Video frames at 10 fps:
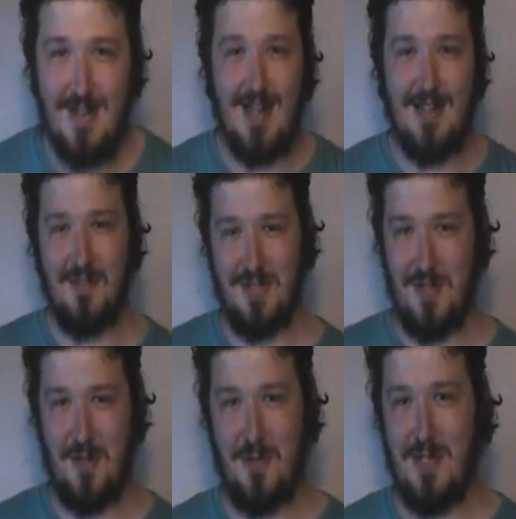little
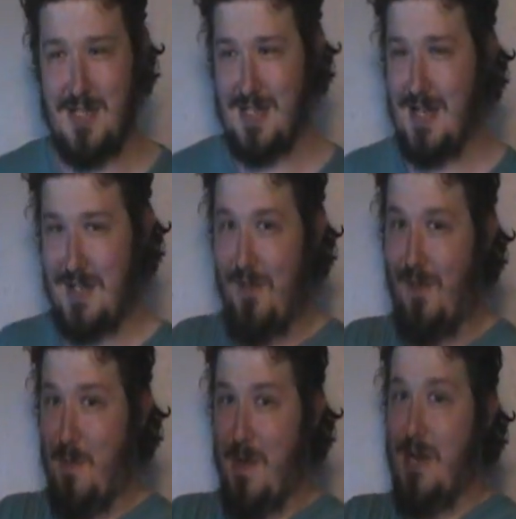joke where he's actually
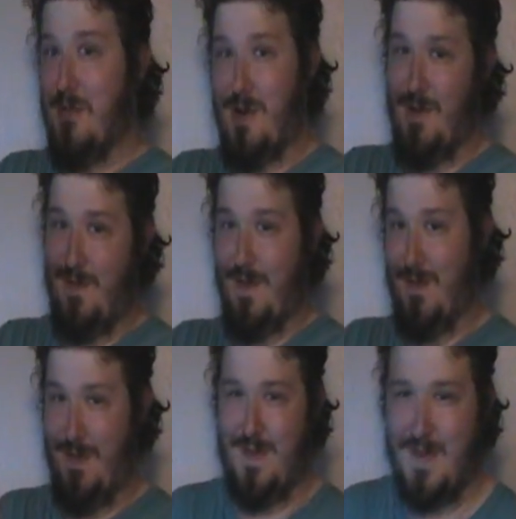flipping you off
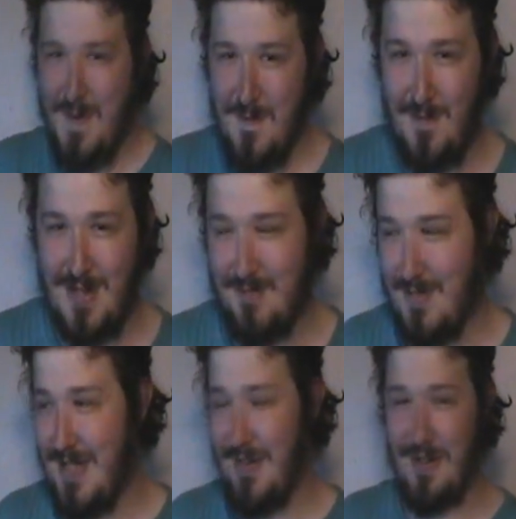if
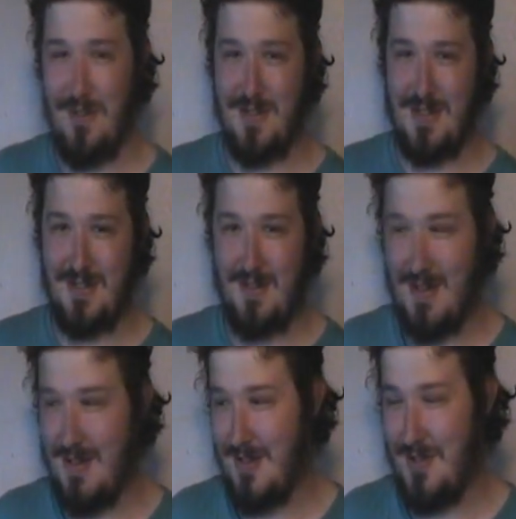when you go and
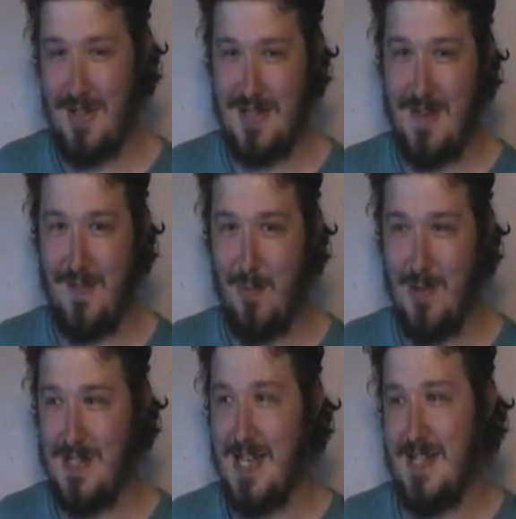try and save the
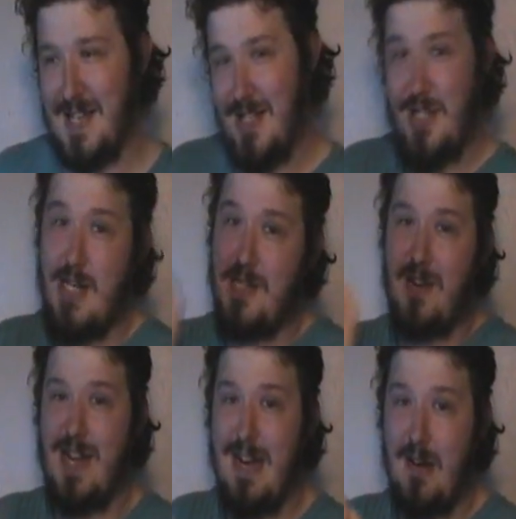princess, and then she's
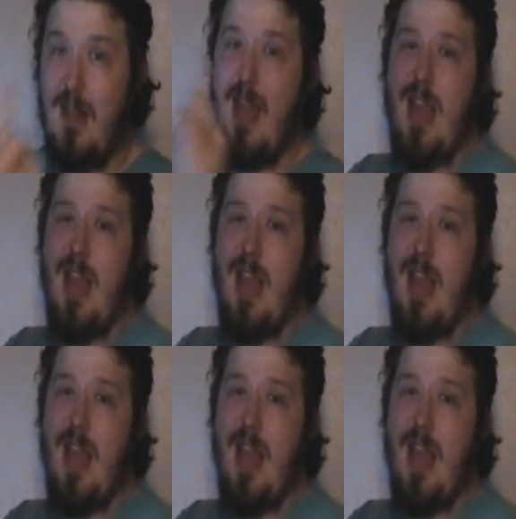not here.